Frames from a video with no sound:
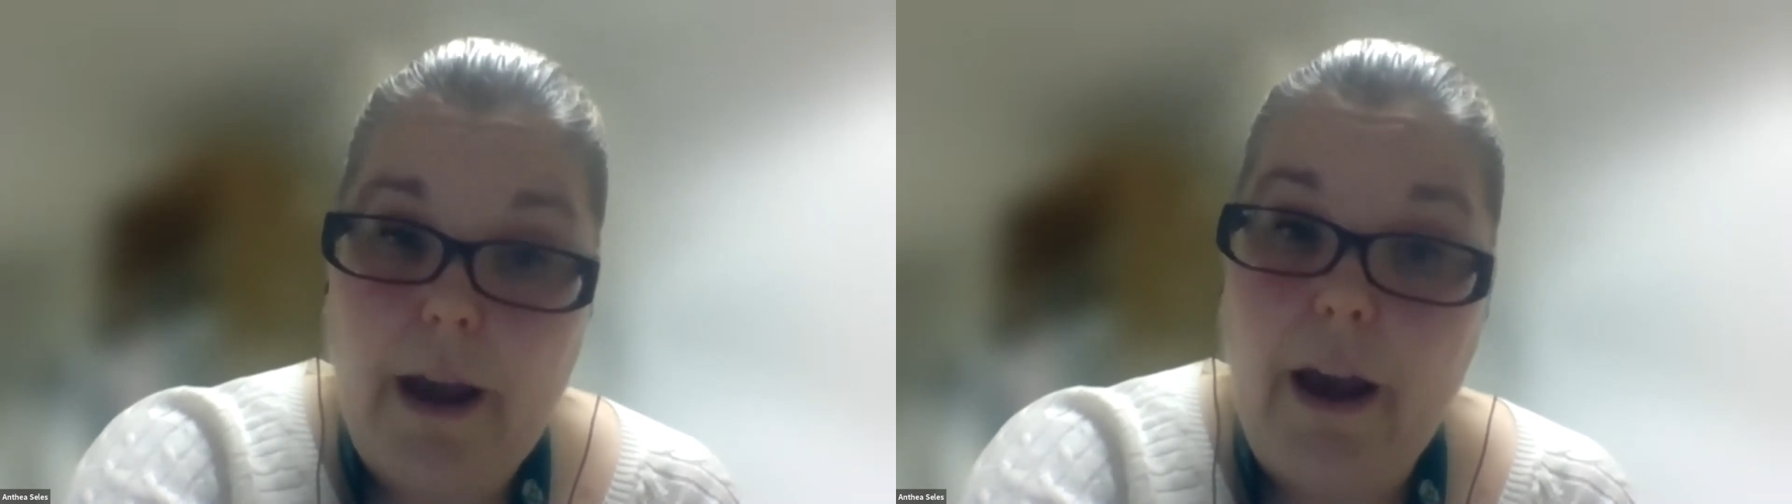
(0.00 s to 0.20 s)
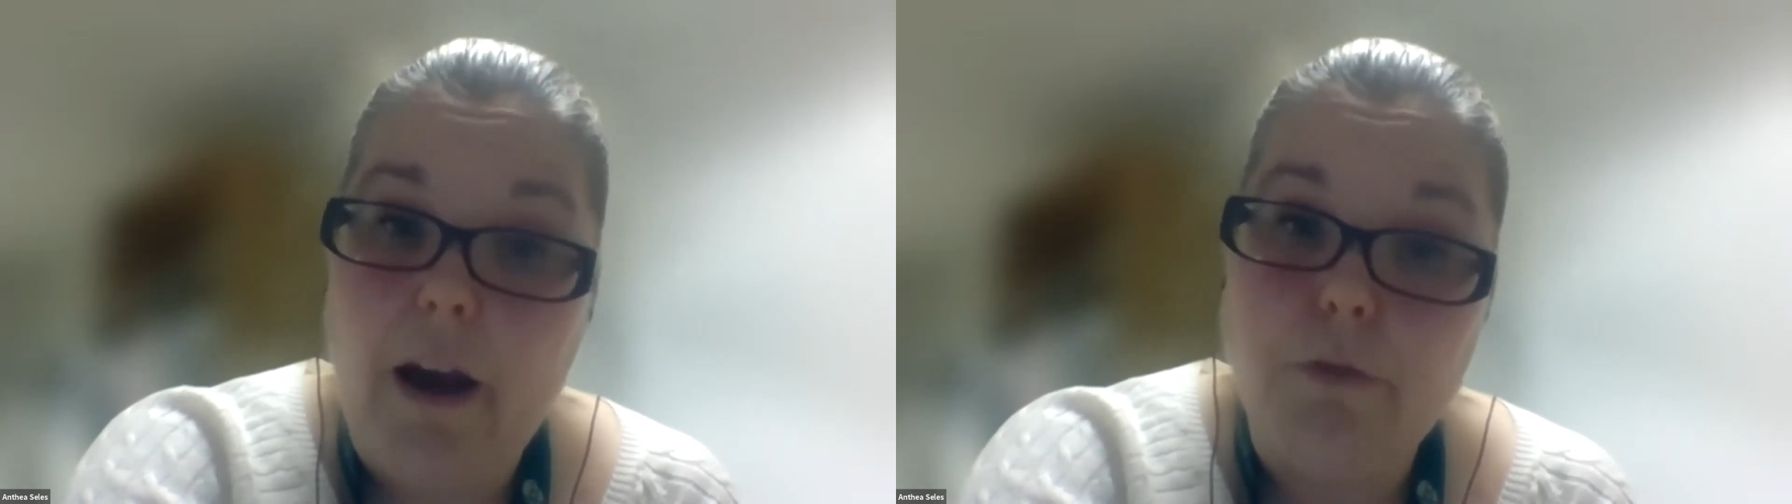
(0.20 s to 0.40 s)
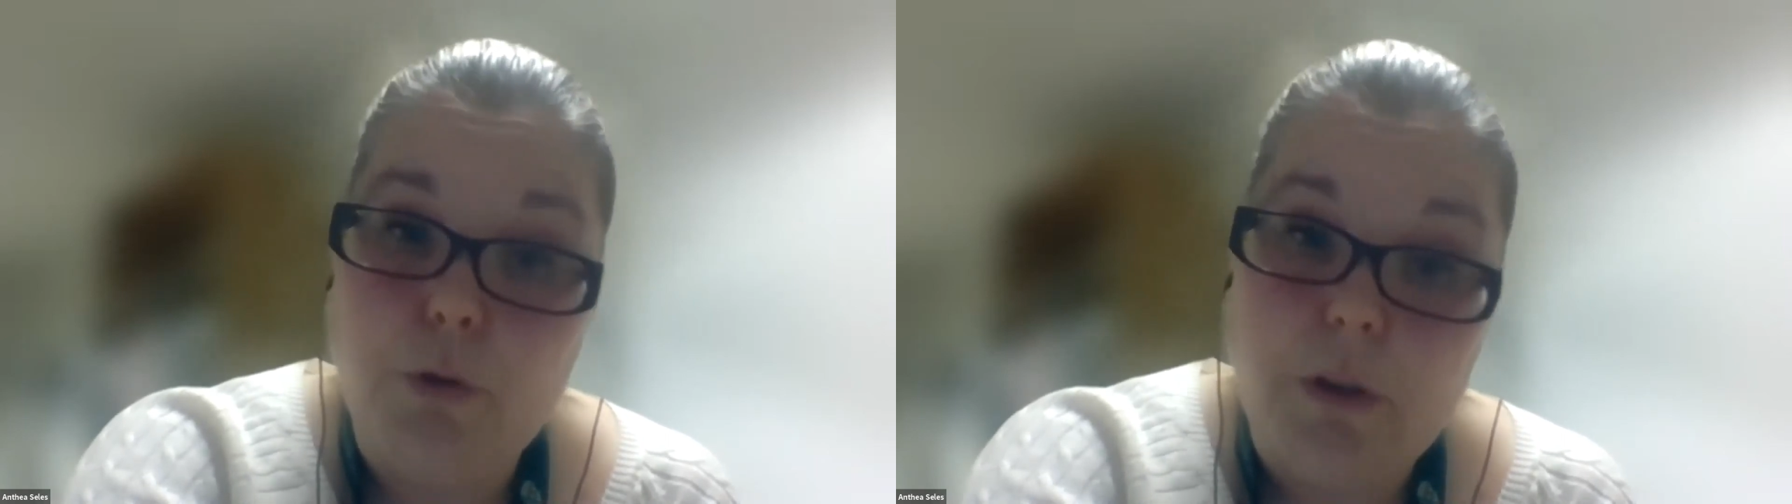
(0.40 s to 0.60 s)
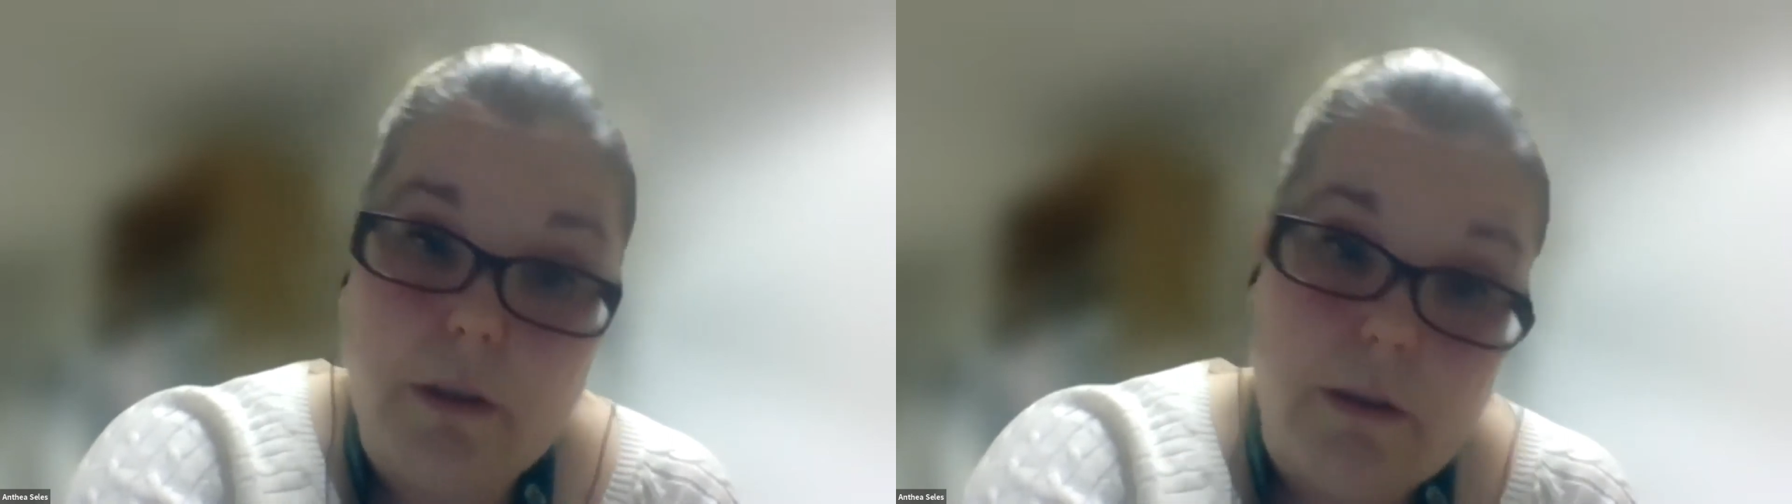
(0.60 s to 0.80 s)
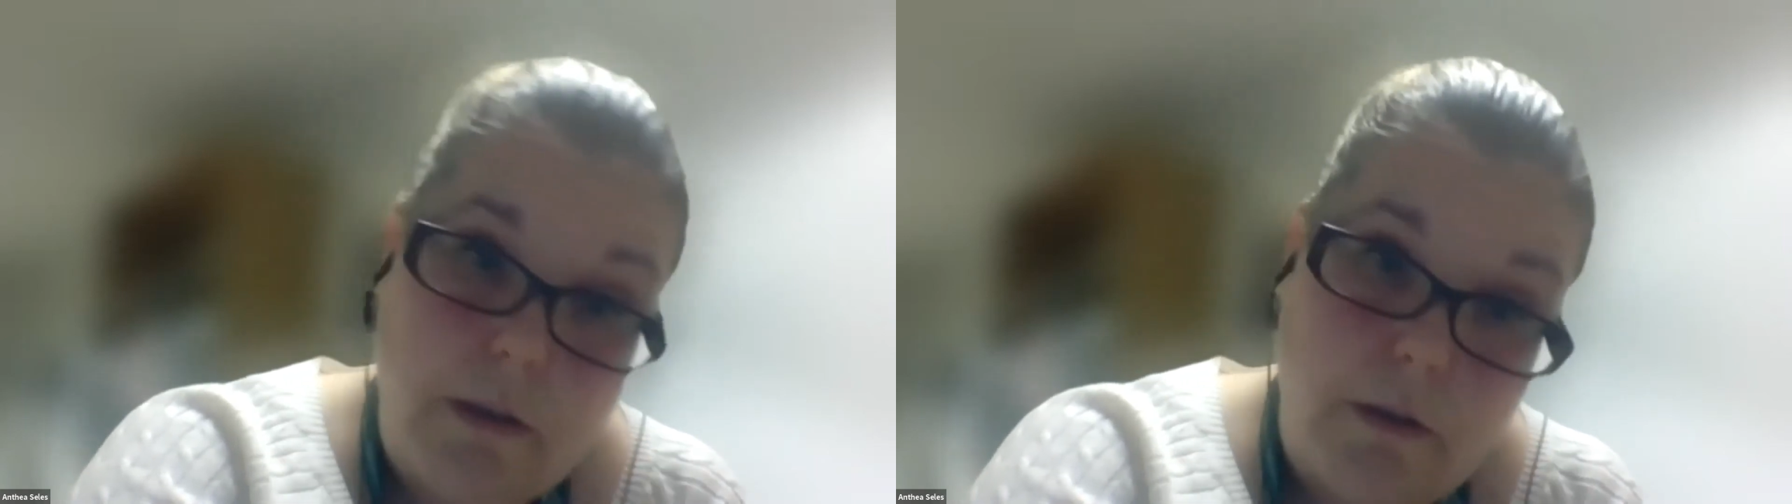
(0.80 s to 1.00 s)
have you
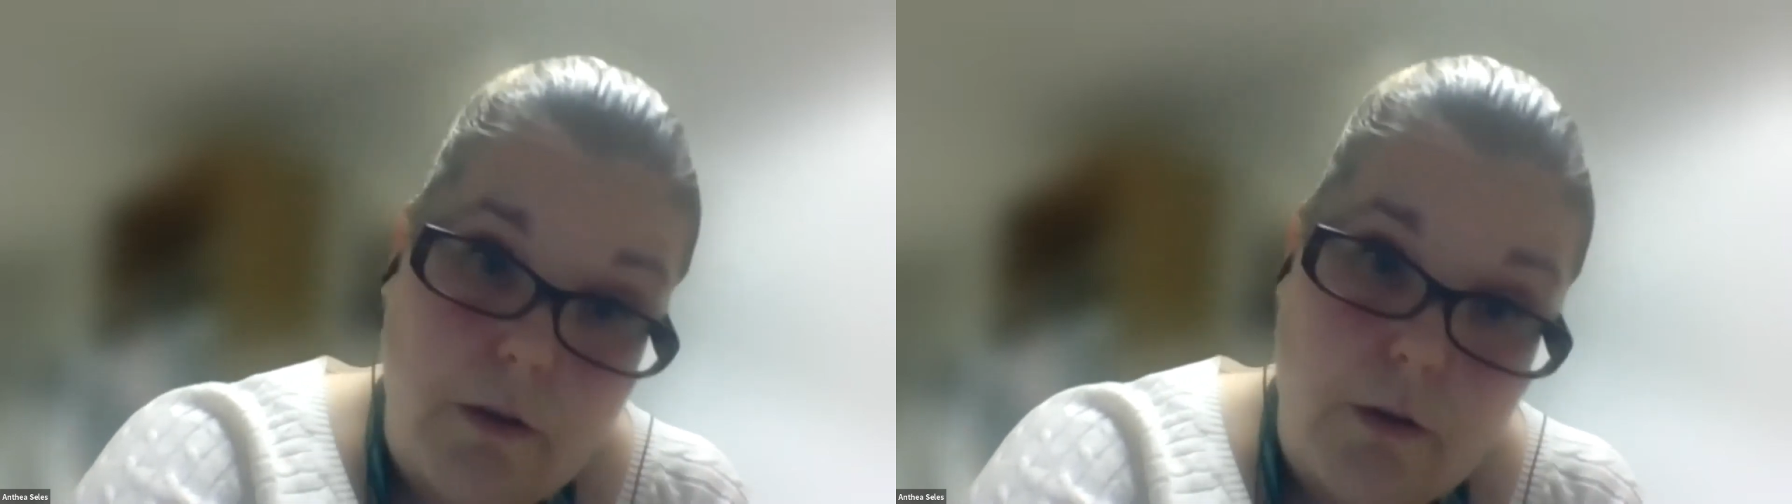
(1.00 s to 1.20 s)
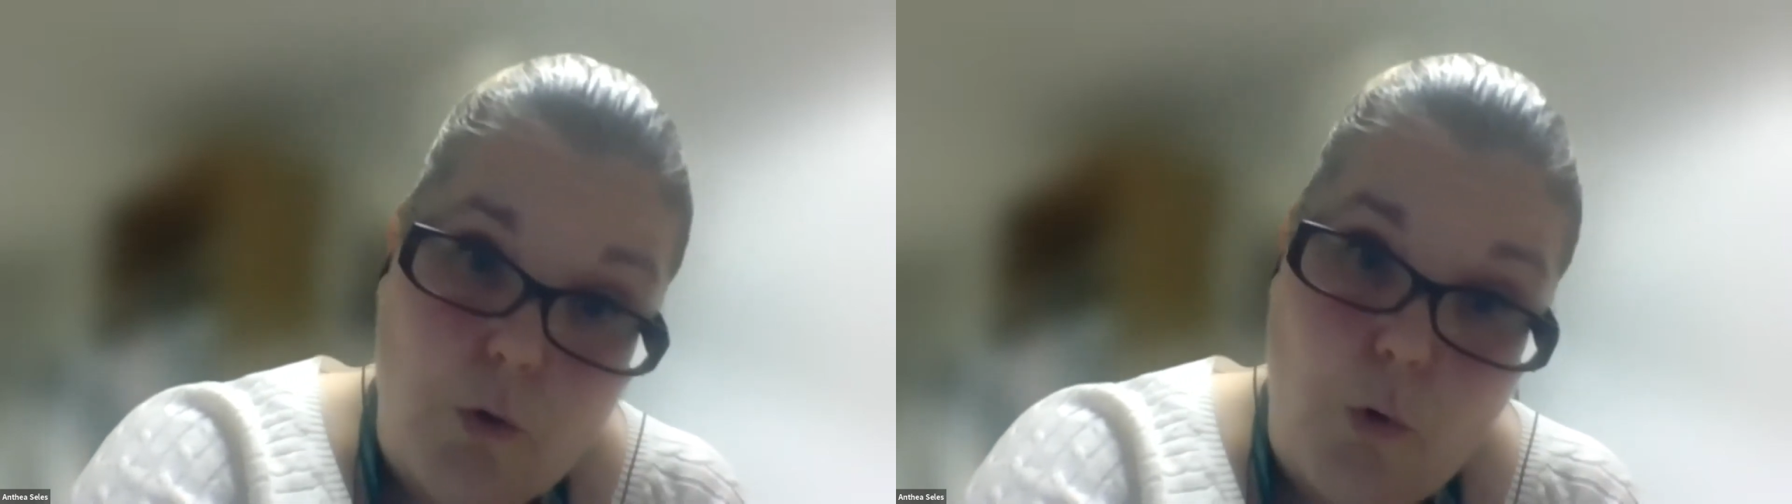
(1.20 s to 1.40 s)
considered,